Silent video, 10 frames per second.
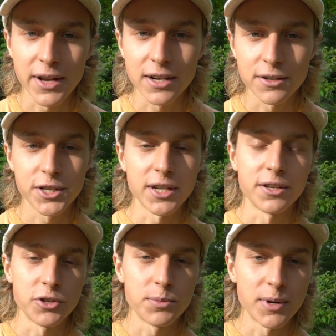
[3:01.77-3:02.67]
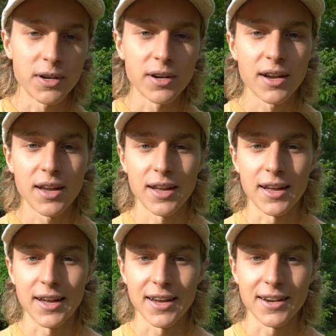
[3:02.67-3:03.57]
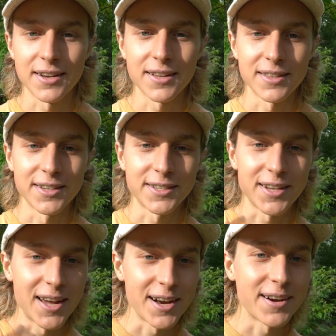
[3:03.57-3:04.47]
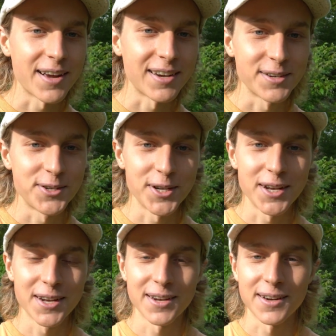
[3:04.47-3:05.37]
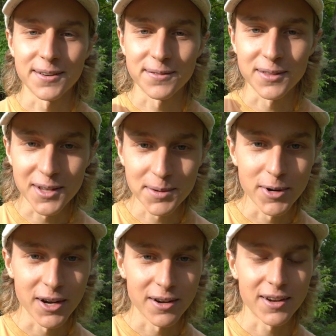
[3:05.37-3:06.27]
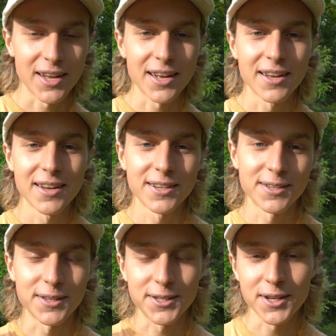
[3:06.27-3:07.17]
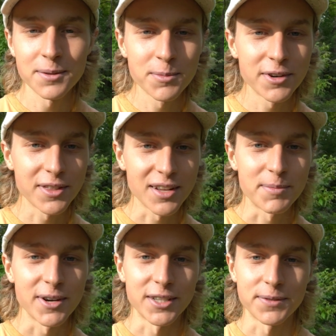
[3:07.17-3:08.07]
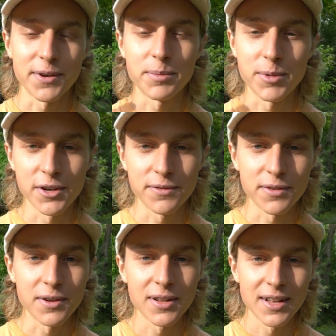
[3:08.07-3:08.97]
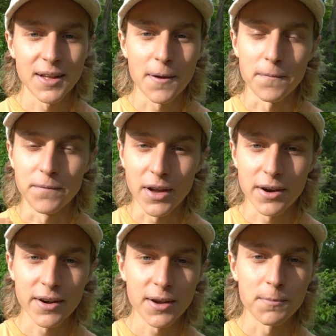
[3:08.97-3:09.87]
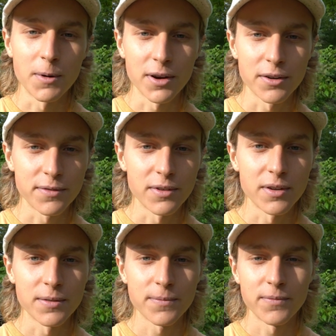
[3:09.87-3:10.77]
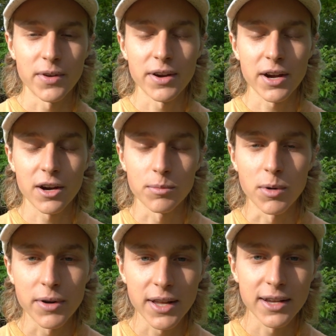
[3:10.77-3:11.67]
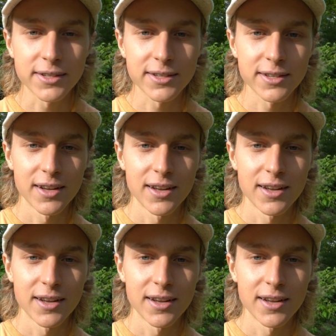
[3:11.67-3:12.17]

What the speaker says: energy in Jupiter and this air energy of Libra. Okay, so the sun and moon in Libra is a very beautiful, very wonderful, very harmonious